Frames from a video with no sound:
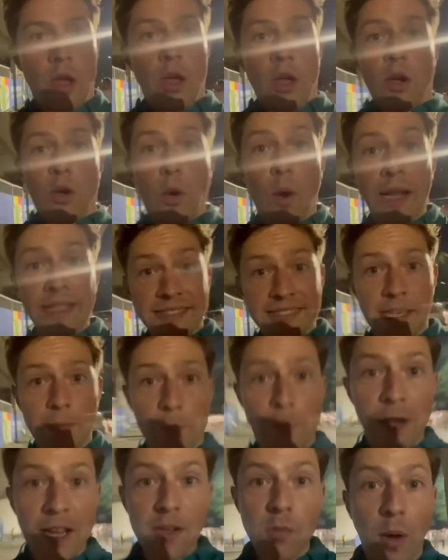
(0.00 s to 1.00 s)
quite
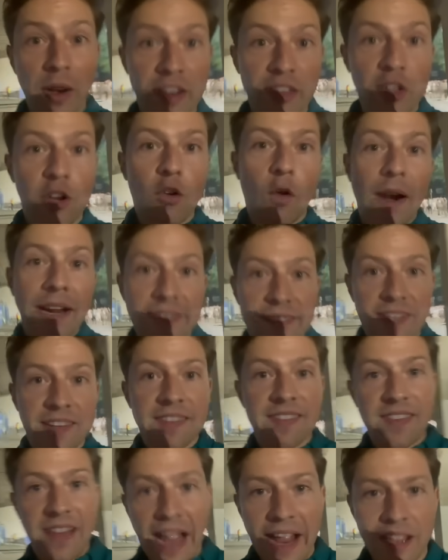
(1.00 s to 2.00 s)
simply one of the
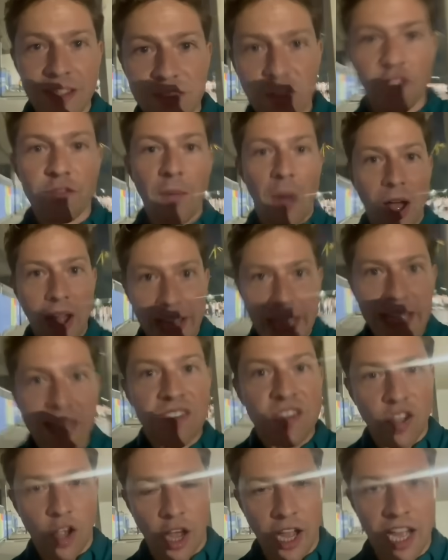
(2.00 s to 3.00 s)
greatest days of my
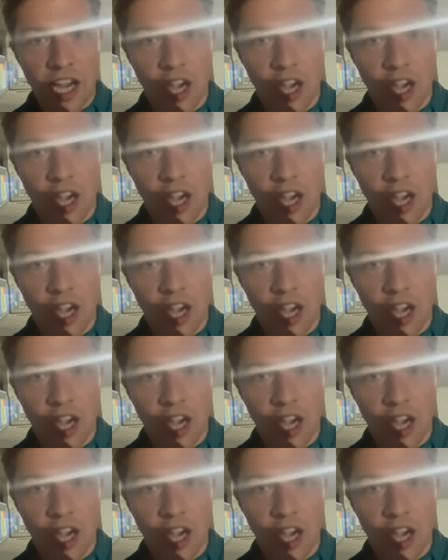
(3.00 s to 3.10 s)
entire